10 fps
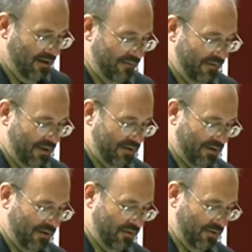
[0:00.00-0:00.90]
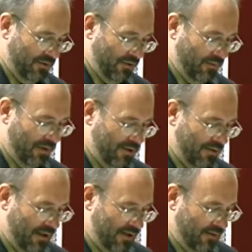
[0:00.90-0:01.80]
of institutional
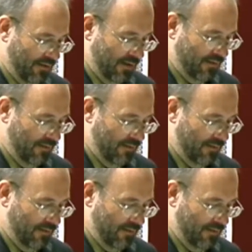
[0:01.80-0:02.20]
restructuring.